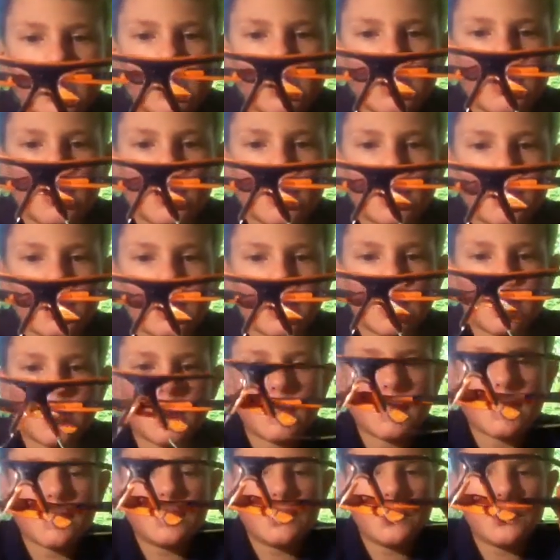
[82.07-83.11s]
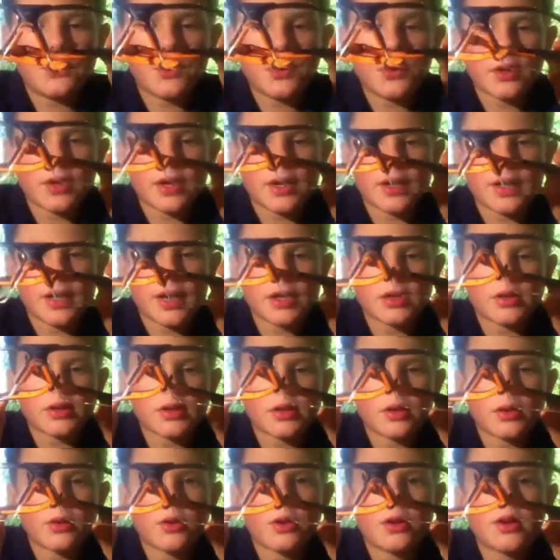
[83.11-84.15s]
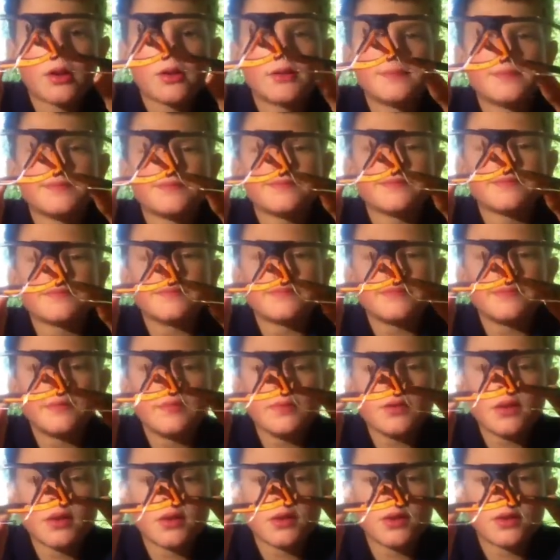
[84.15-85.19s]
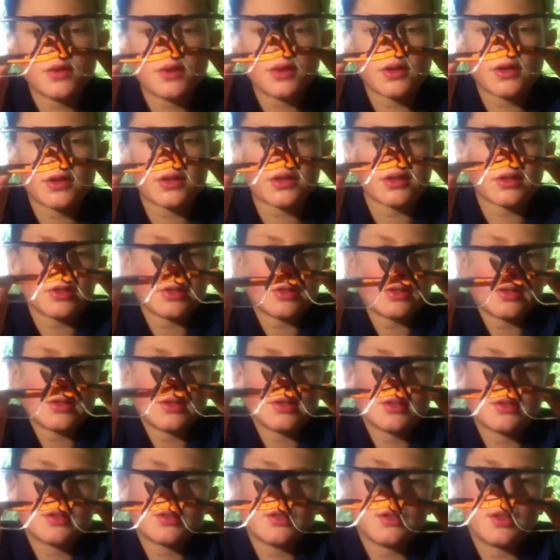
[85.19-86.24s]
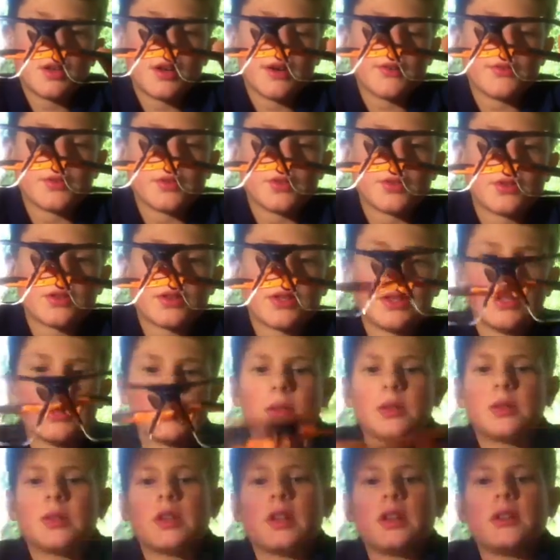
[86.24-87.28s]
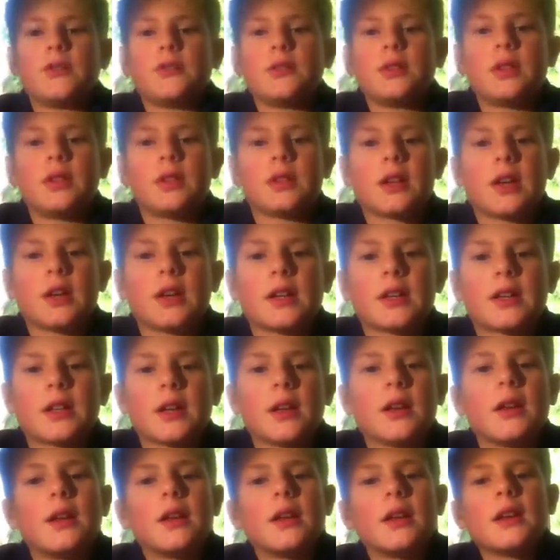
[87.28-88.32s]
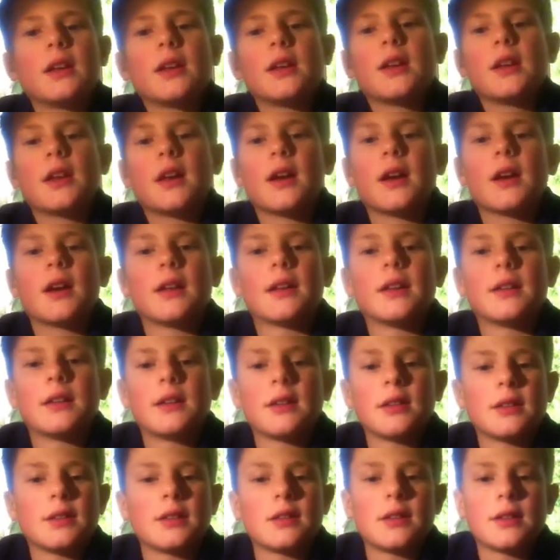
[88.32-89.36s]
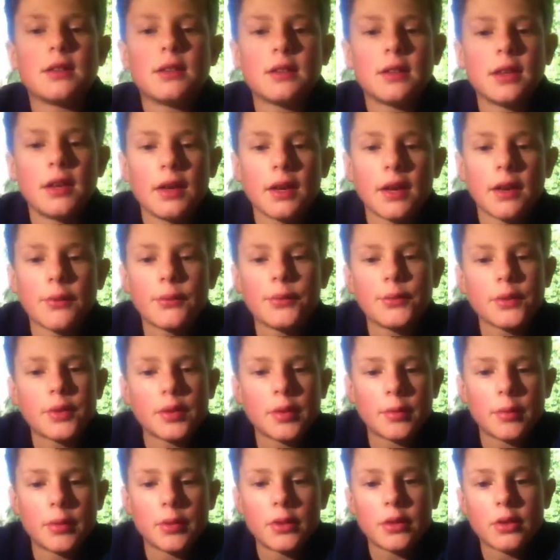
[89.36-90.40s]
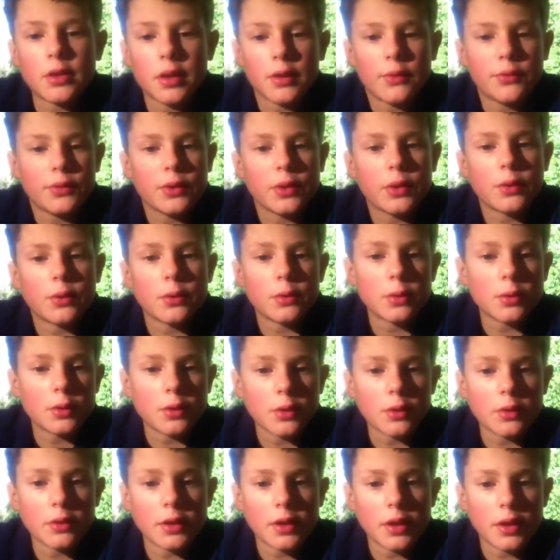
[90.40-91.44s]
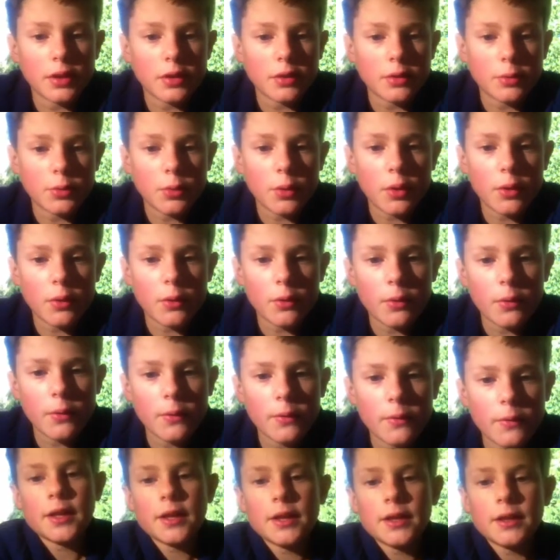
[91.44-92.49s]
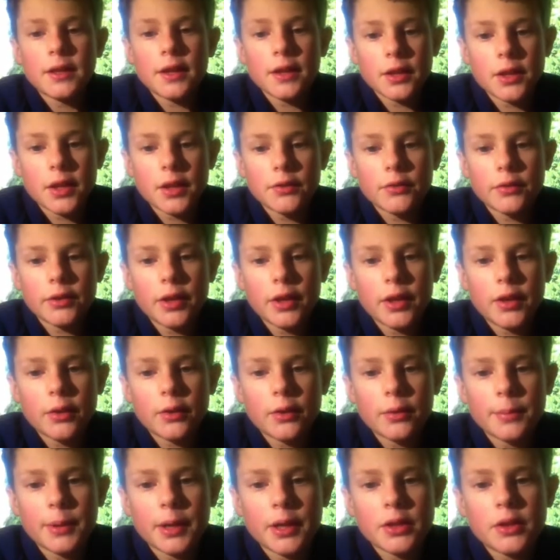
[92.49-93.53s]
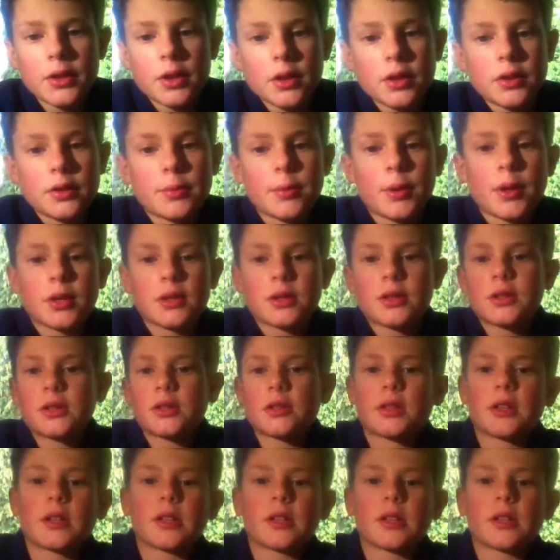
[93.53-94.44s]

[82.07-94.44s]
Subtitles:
You can, if you've got their catalogue, you can just have a look in the safety section, and they have some good safety goggles on that as well. Now, I didn't really go on about dust masks.